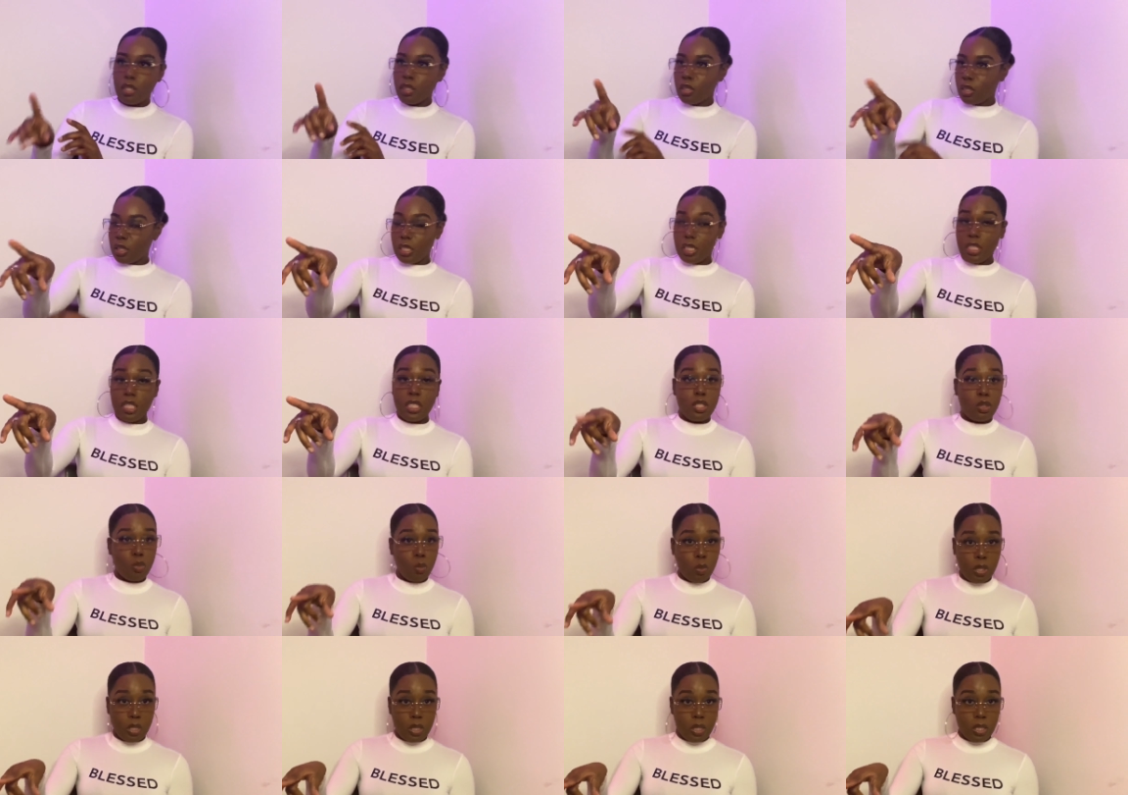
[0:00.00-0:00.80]
These
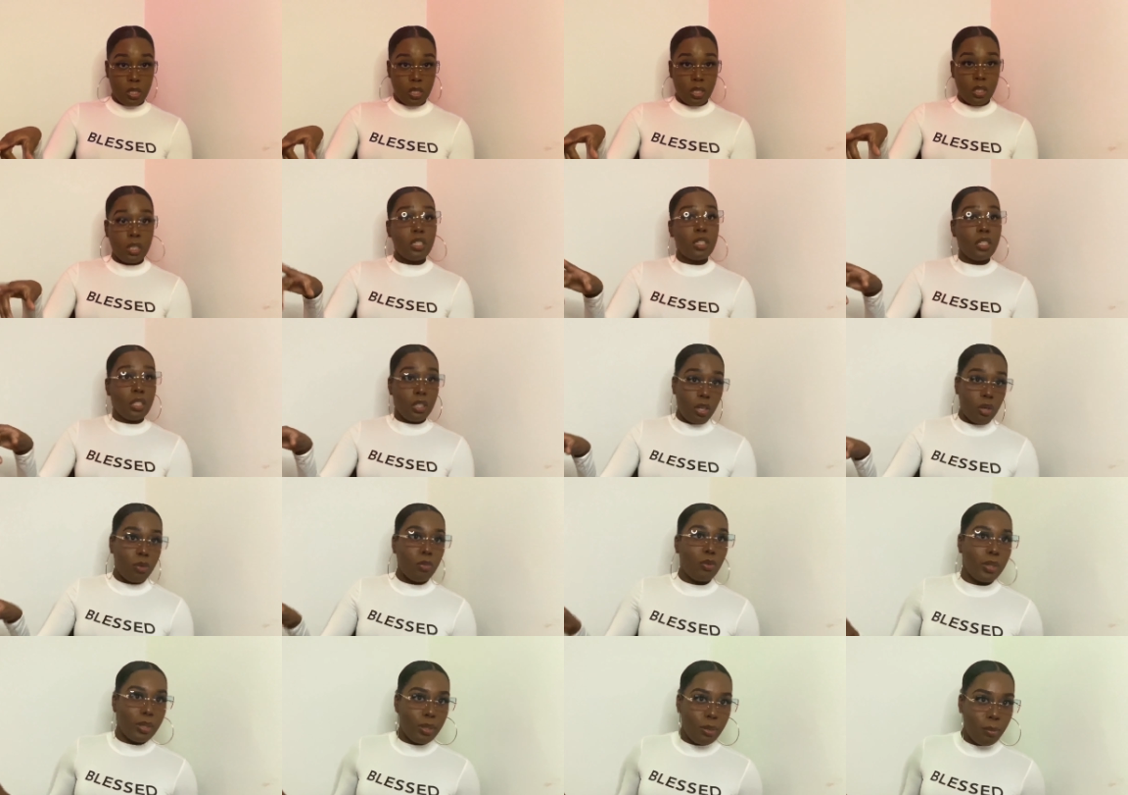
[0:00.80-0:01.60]
ones, they're
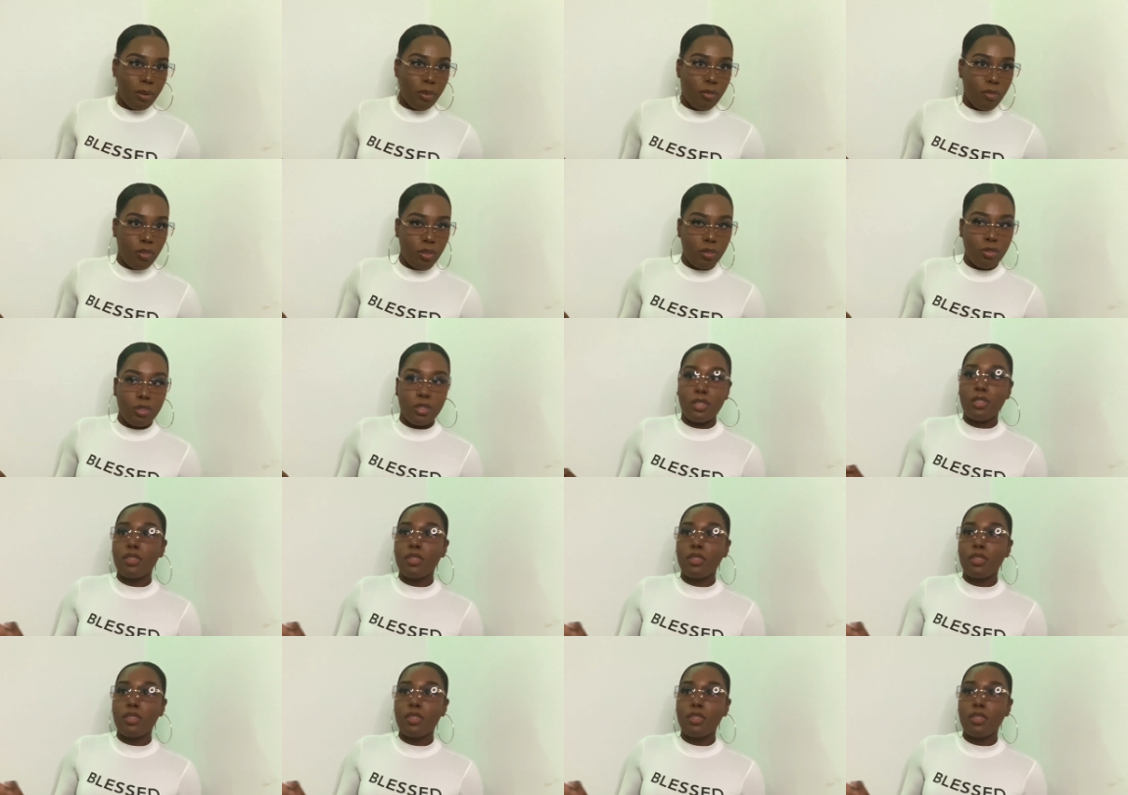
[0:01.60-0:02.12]
really my favorite.